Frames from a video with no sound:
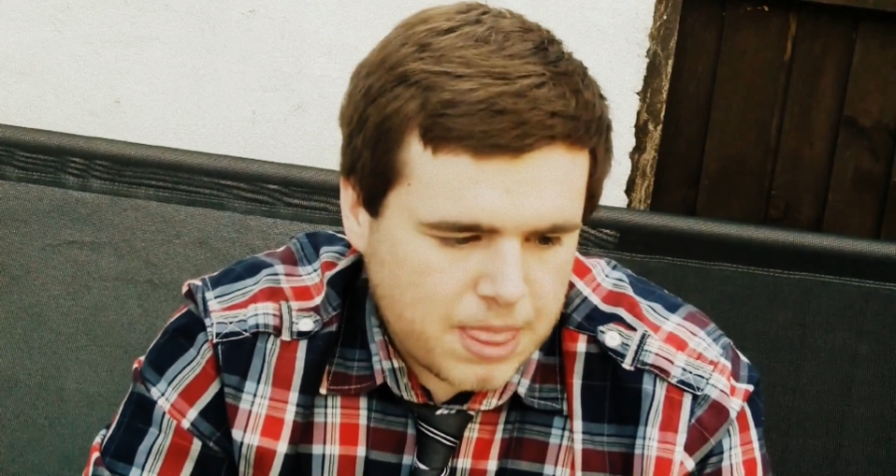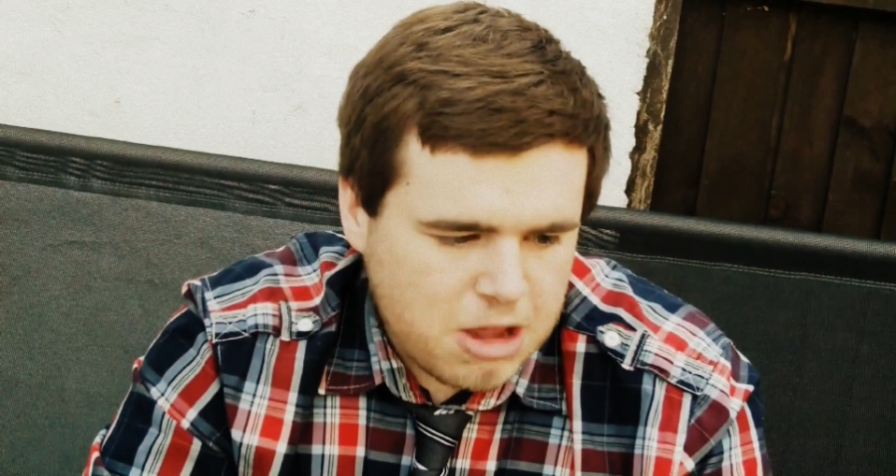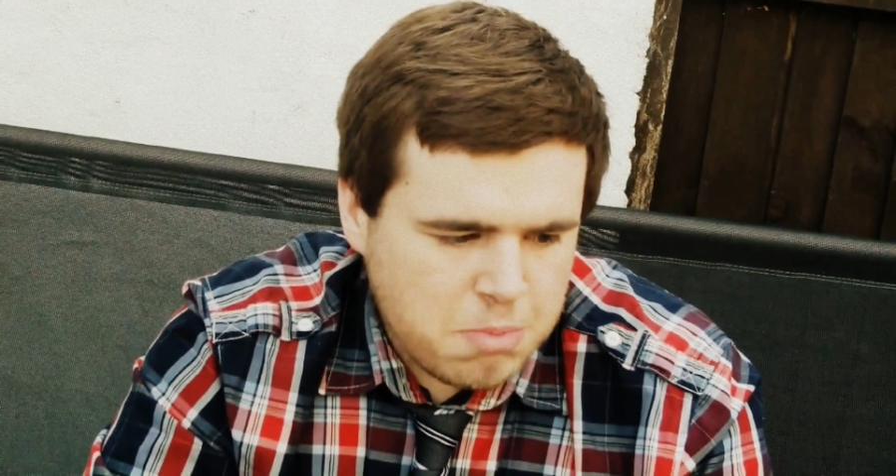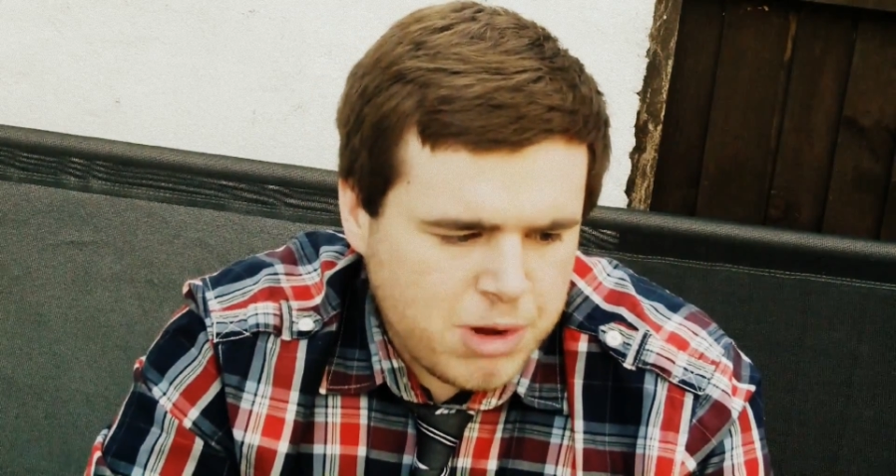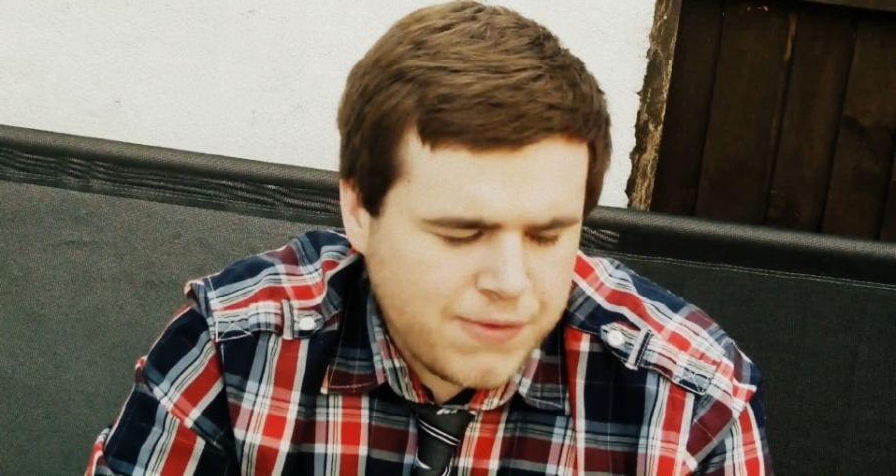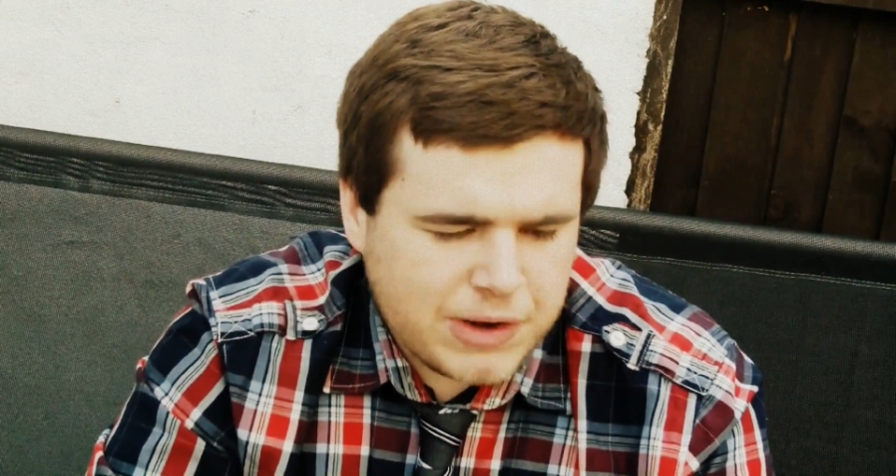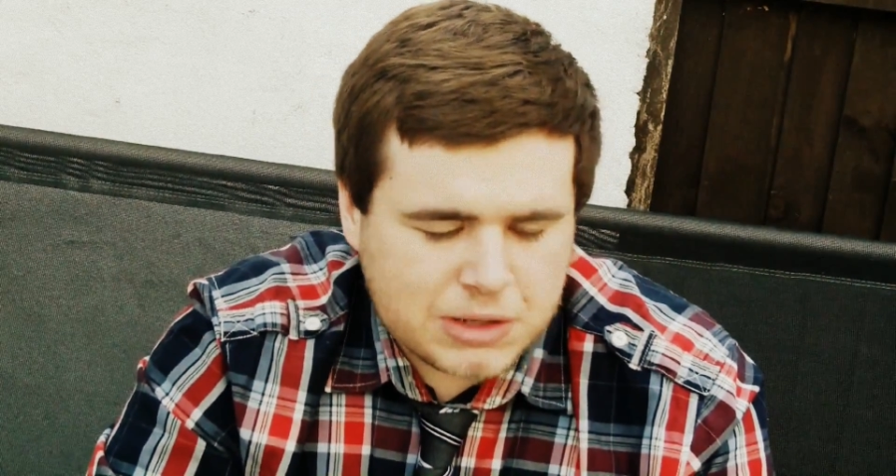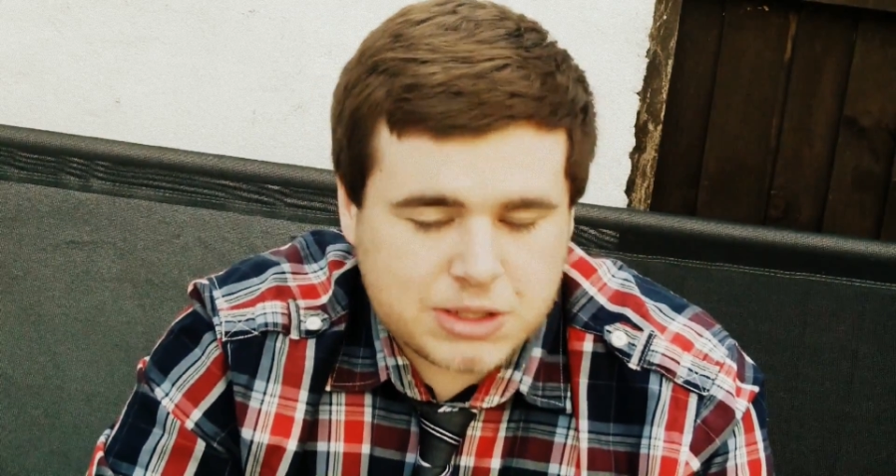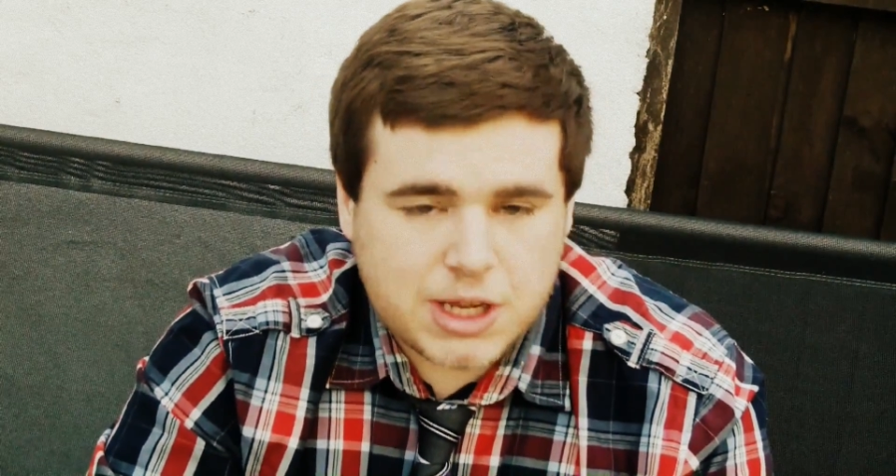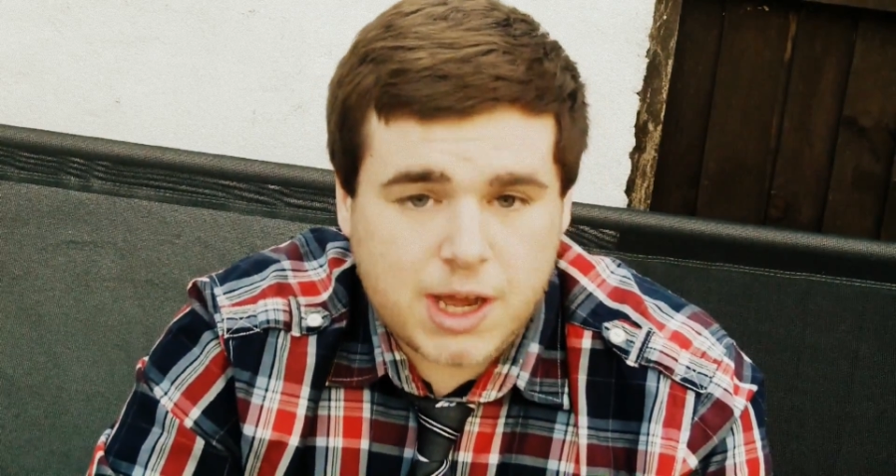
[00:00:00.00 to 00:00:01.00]
Moving on
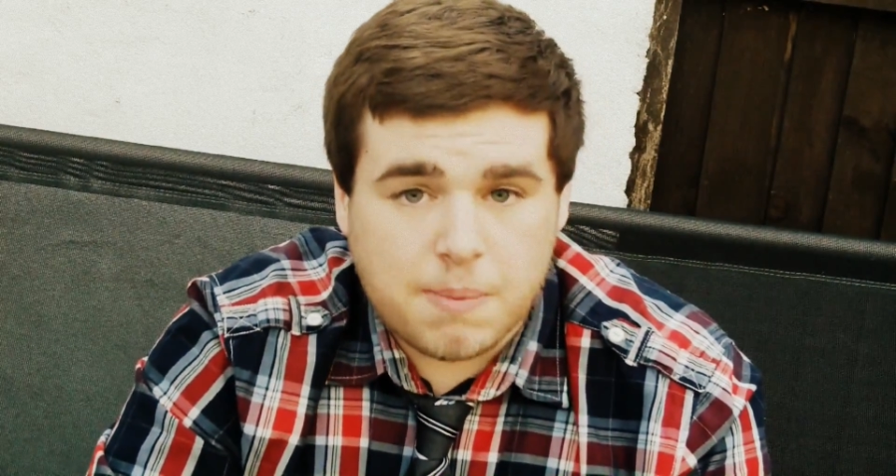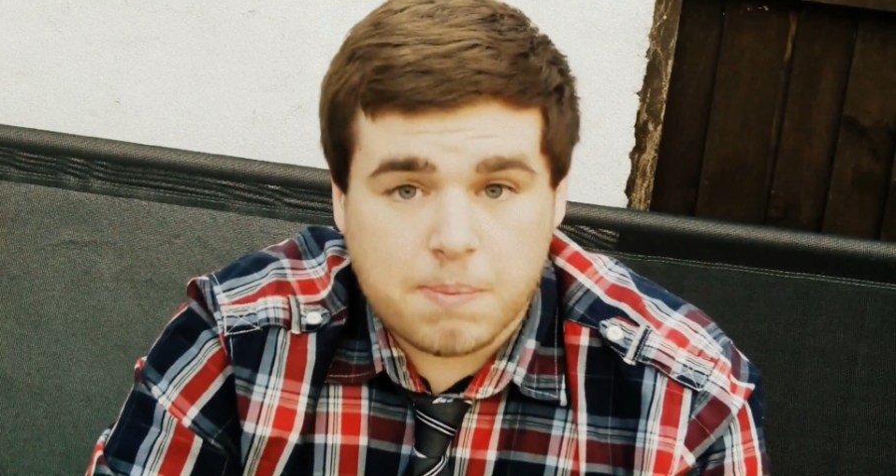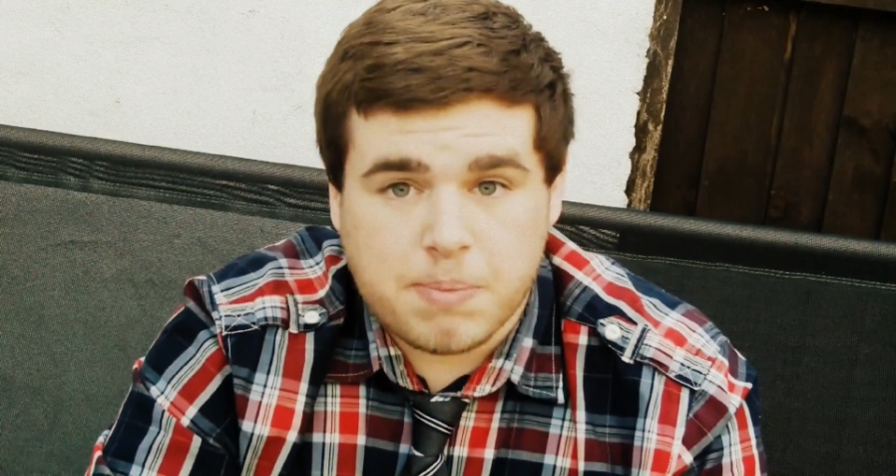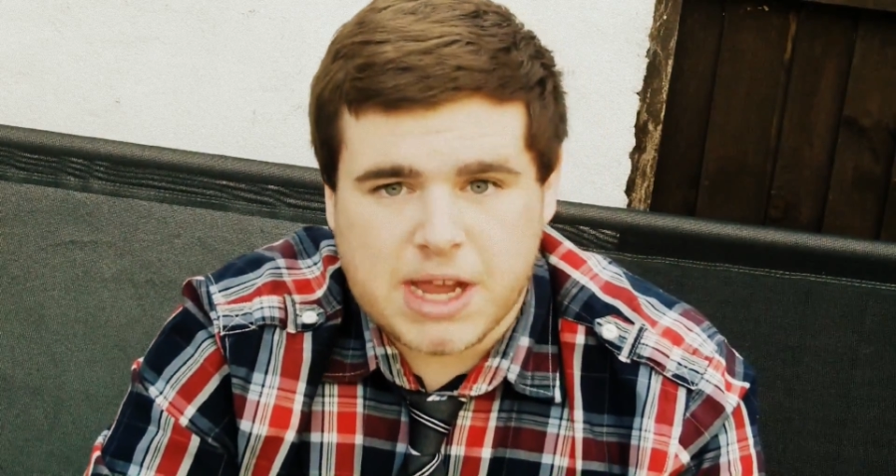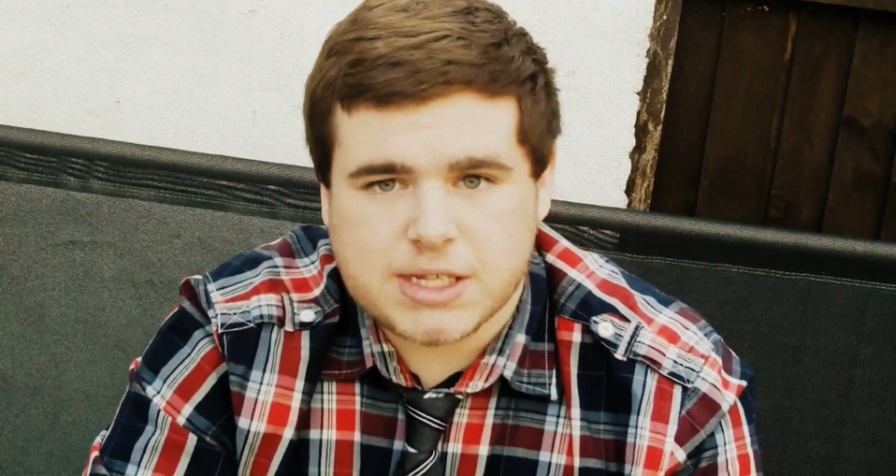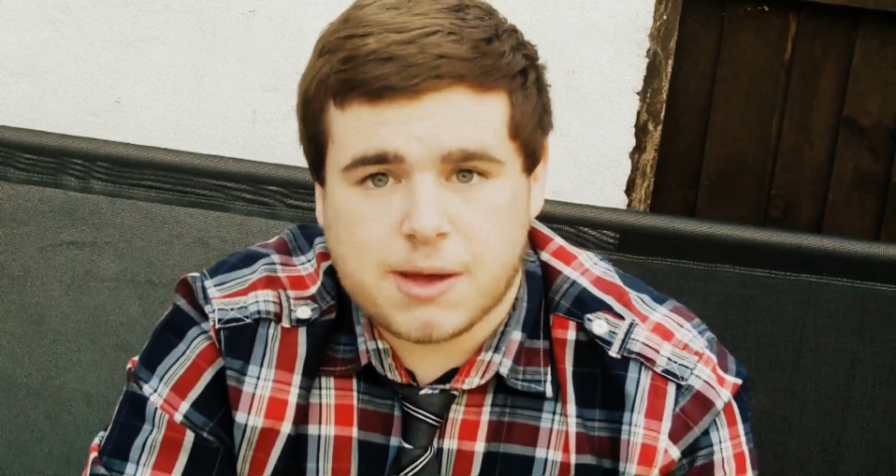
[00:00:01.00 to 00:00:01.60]
to Peter,